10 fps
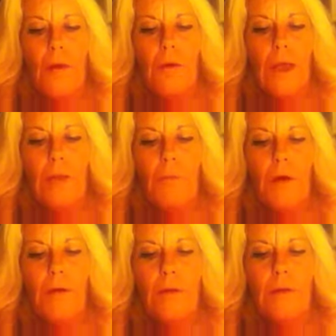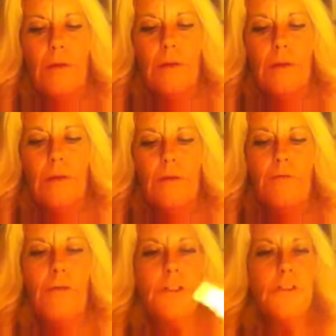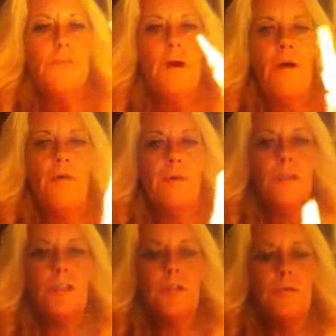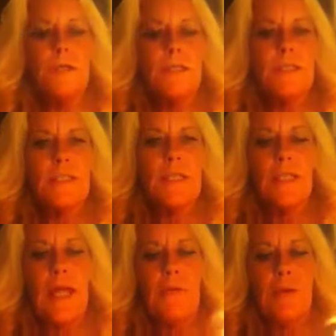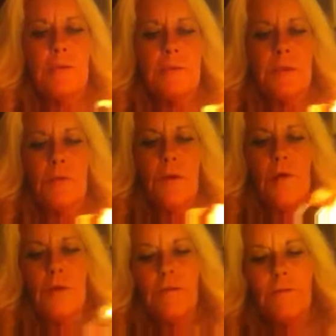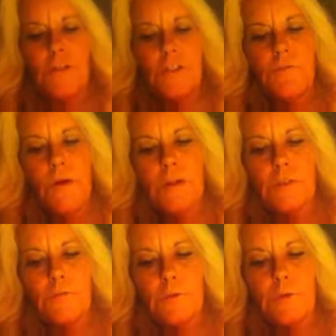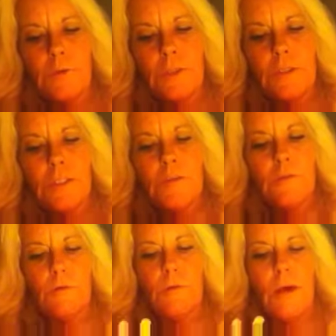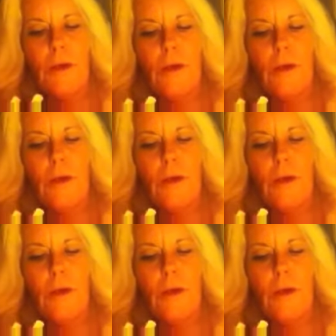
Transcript: Okay, well, first of all, there's 2 reasons that rubs me the wrong way. First of all, it's rude to